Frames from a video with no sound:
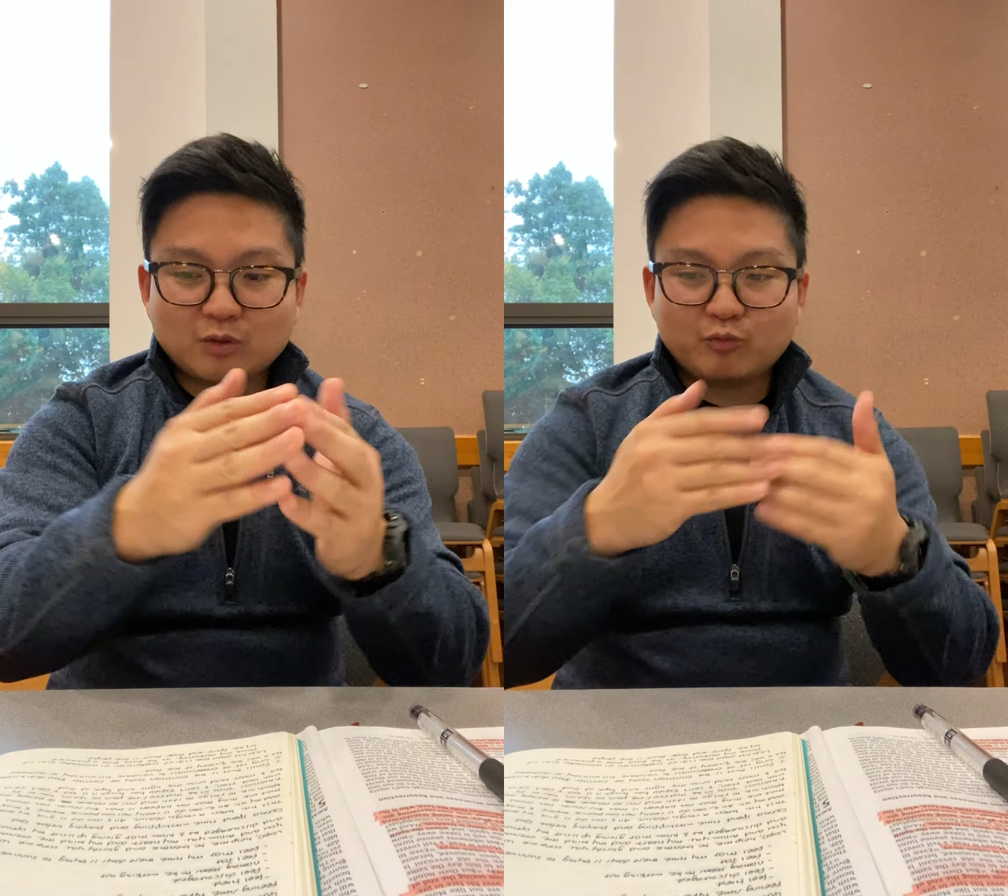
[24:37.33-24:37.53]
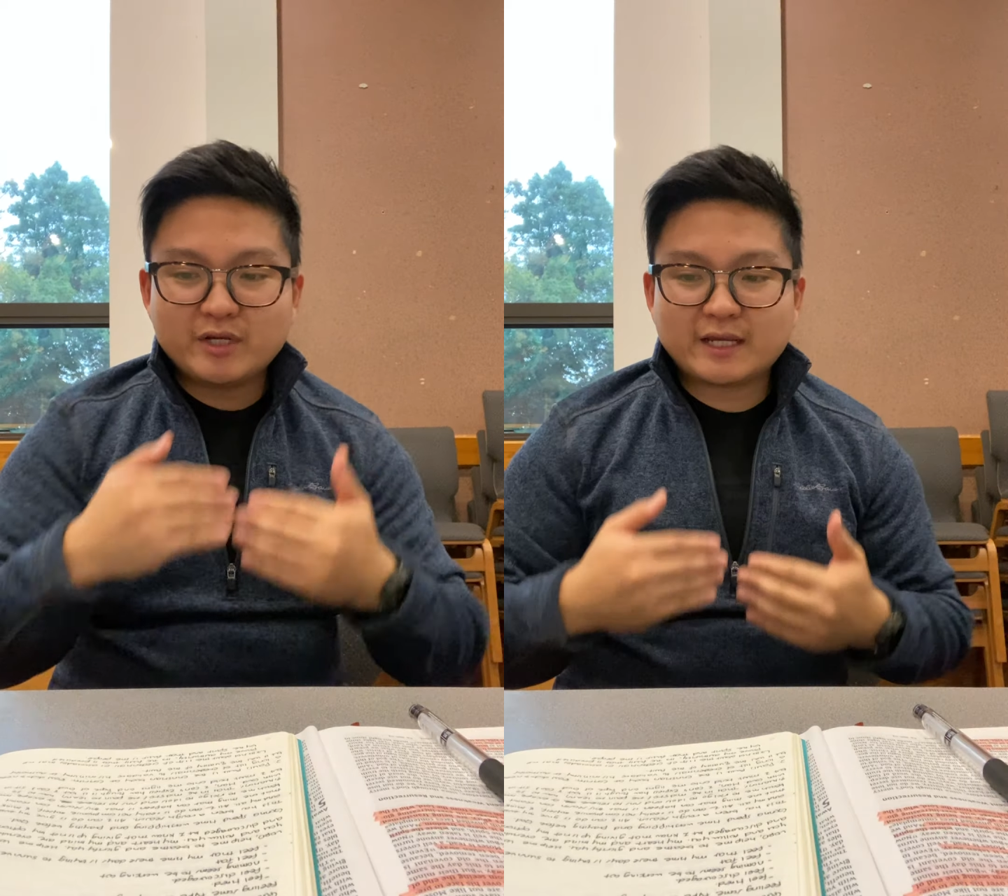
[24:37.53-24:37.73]

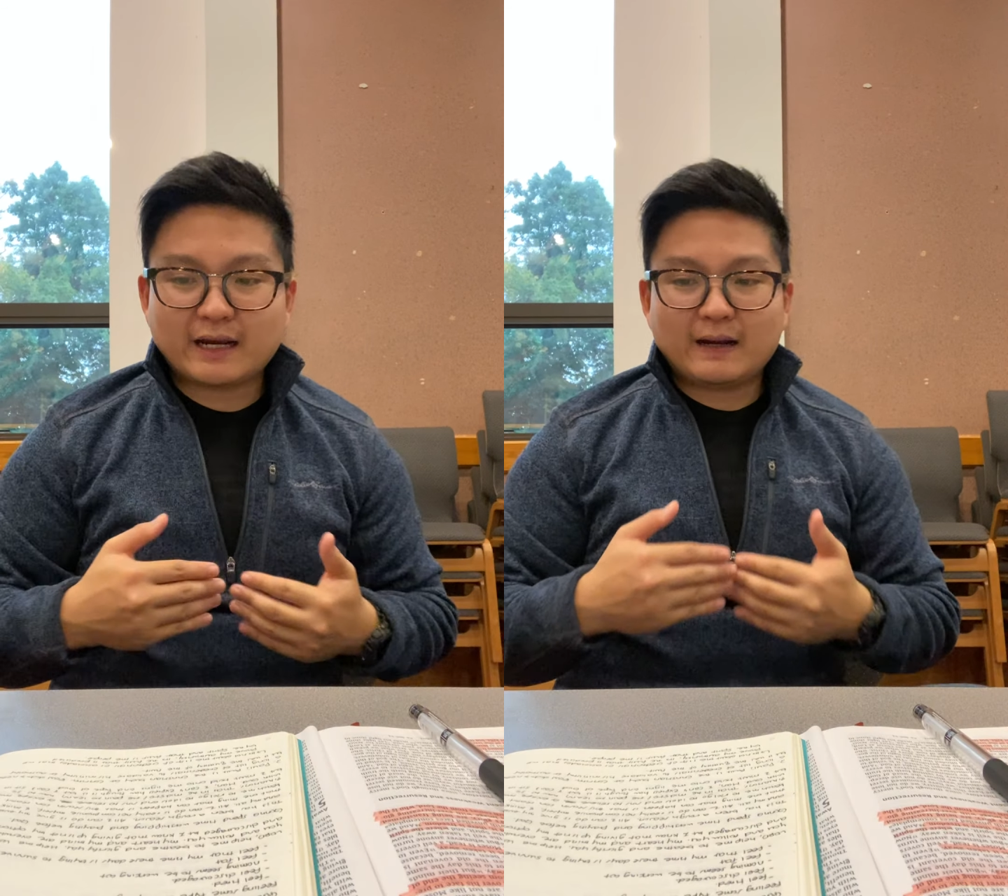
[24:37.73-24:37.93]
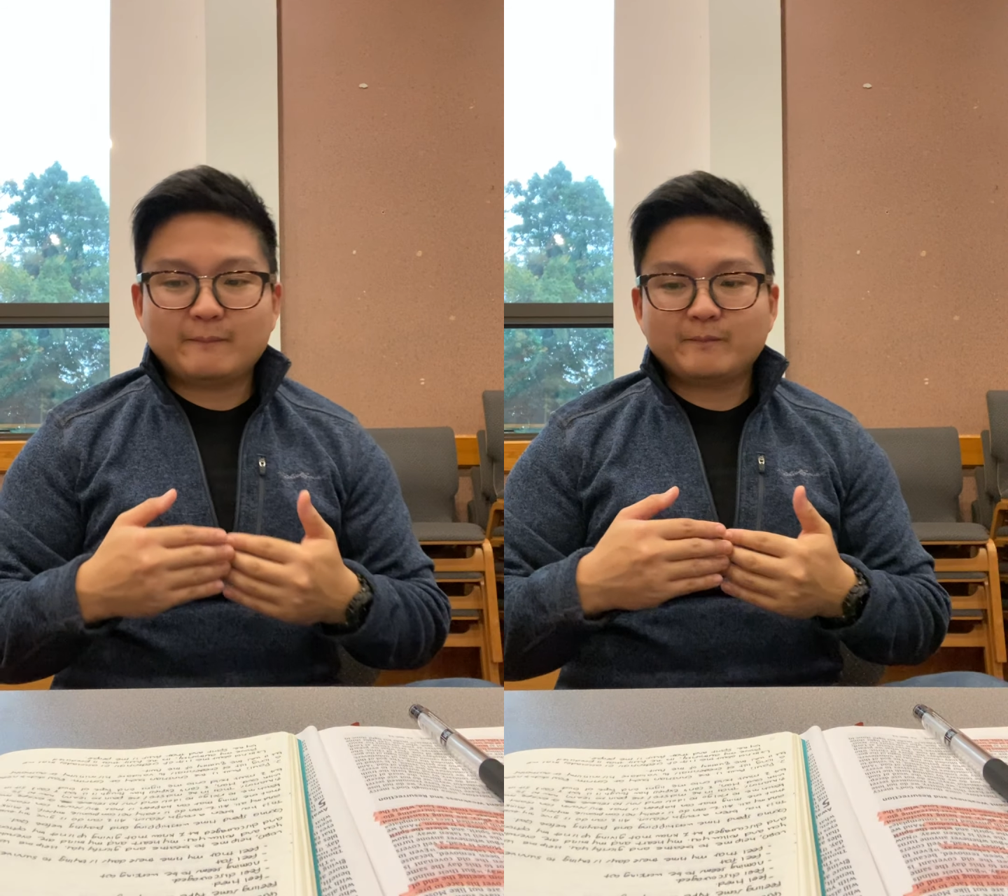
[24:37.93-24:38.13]
to
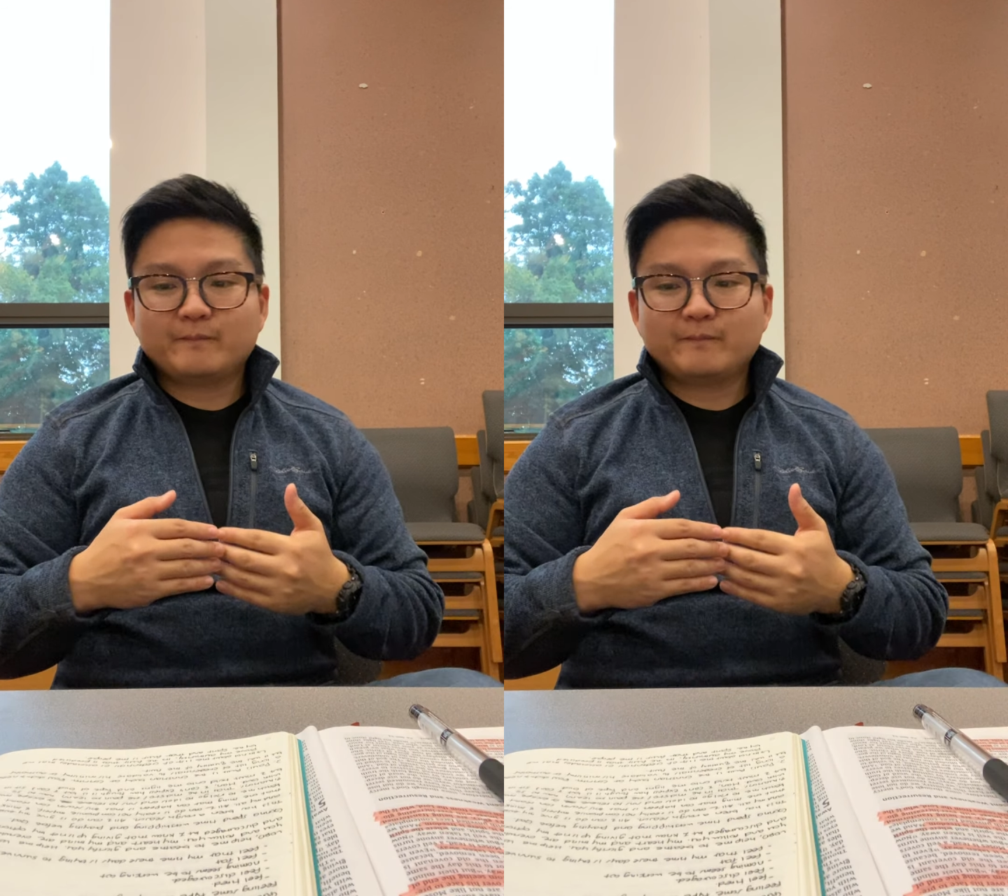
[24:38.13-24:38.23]
recap,